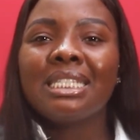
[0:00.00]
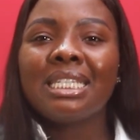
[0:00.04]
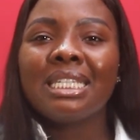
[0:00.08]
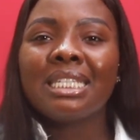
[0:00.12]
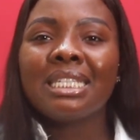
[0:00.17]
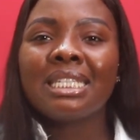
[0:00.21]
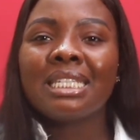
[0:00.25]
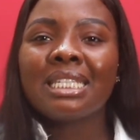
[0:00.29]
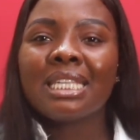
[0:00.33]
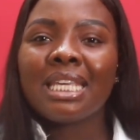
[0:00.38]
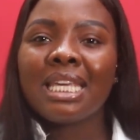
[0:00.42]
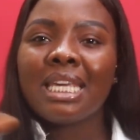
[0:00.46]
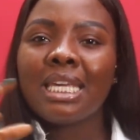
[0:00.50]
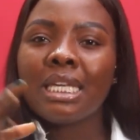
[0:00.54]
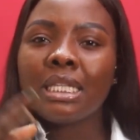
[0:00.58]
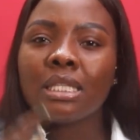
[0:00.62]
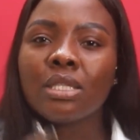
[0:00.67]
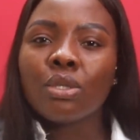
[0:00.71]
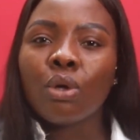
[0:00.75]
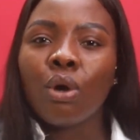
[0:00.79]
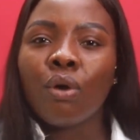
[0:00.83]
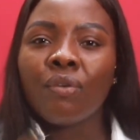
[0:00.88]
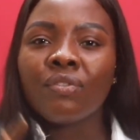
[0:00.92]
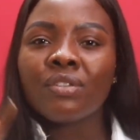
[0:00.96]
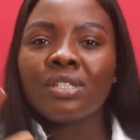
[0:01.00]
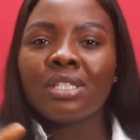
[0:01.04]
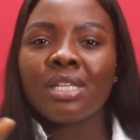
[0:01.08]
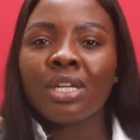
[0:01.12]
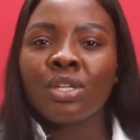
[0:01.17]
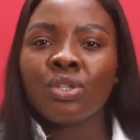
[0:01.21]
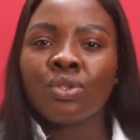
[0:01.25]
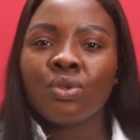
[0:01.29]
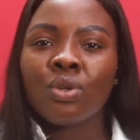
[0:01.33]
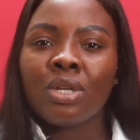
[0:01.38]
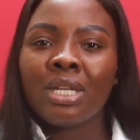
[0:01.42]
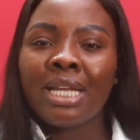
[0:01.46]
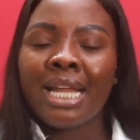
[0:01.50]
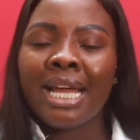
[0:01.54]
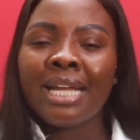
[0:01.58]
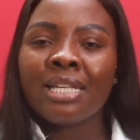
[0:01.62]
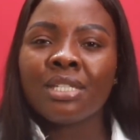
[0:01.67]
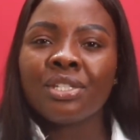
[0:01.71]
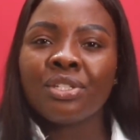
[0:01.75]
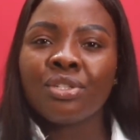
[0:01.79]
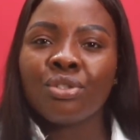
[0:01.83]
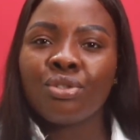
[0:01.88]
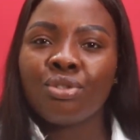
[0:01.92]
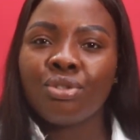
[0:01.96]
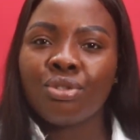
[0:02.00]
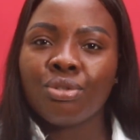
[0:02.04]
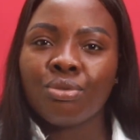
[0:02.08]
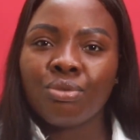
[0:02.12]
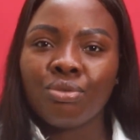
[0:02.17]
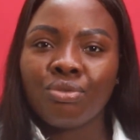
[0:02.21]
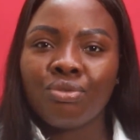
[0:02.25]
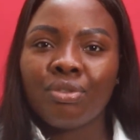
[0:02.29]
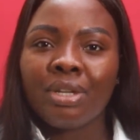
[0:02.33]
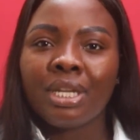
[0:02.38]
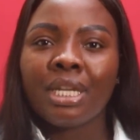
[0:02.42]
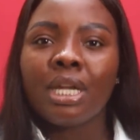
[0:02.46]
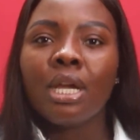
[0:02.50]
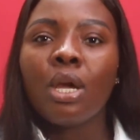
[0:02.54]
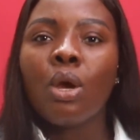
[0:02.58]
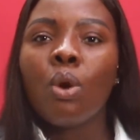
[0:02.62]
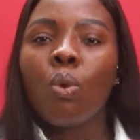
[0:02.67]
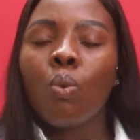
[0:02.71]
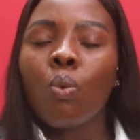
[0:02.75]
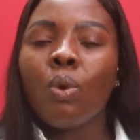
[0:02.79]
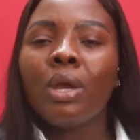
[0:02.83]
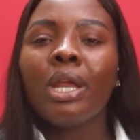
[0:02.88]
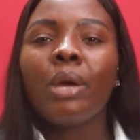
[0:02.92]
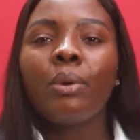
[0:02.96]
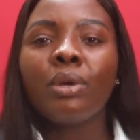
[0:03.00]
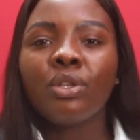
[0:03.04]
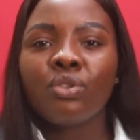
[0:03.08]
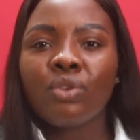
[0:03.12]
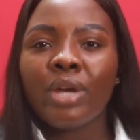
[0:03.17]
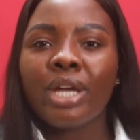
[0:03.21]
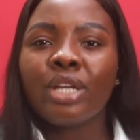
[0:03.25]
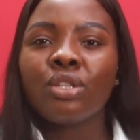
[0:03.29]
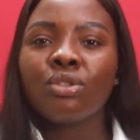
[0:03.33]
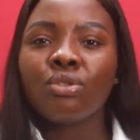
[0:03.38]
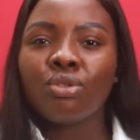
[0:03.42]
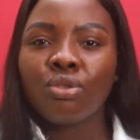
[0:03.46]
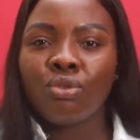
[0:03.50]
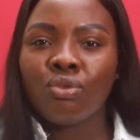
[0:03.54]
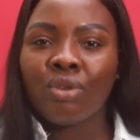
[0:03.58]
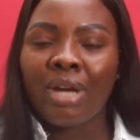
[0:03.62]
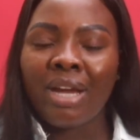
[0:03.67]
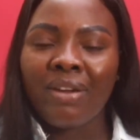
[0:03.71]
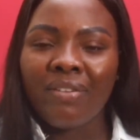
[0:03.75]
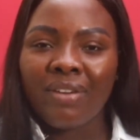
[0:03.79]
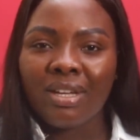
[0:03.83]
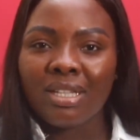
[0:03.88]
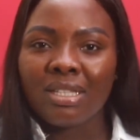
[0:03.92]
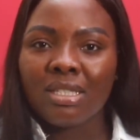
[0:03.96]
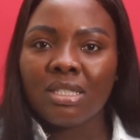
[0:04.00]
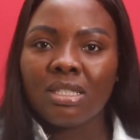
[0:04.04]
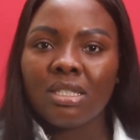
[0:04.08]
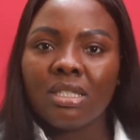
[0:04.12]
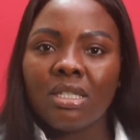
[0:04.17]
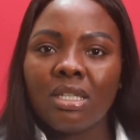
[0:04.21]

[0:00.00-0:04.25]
this skit of sexualizing children? What are we trying to drive at?